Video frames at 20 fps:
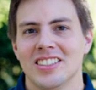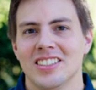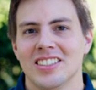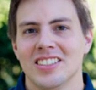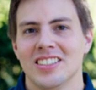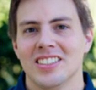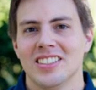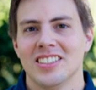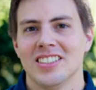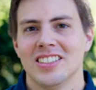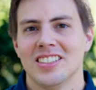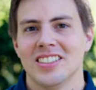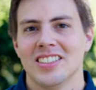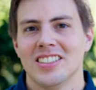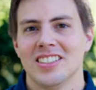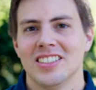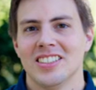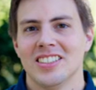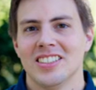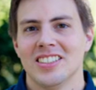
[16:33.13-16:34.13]

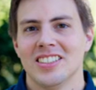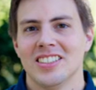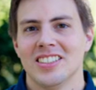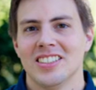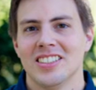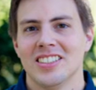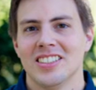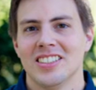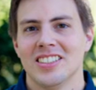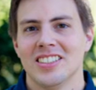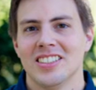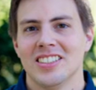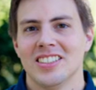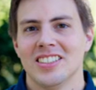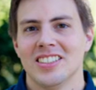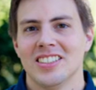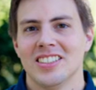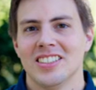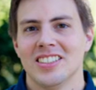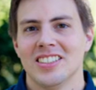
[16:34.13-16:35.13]

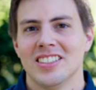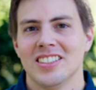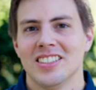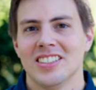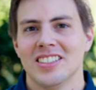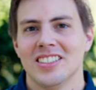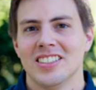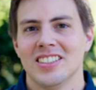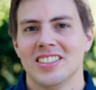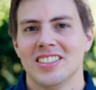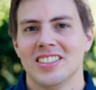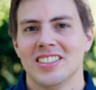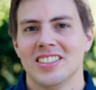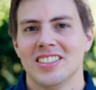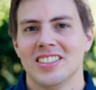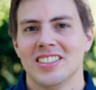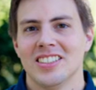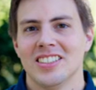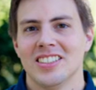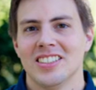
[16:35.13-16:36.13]

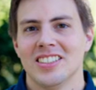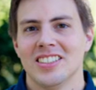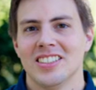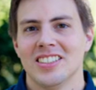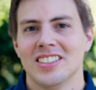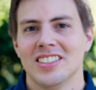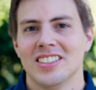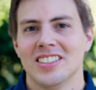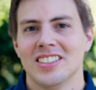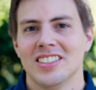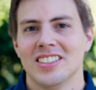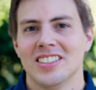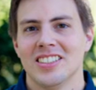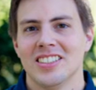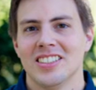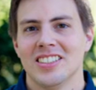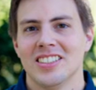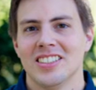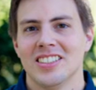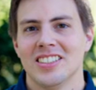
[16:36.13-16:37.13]

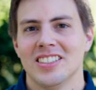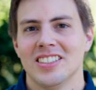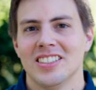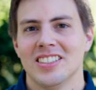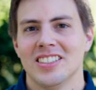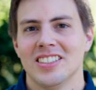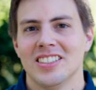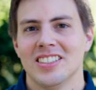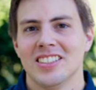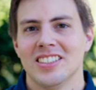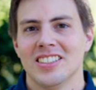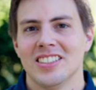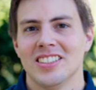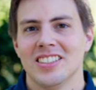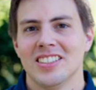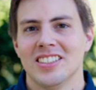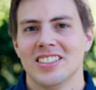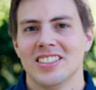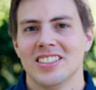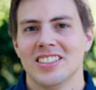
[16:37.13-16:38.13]

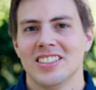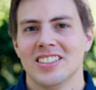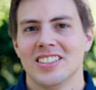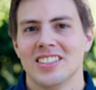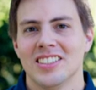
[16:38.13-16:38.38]
(no lip movement)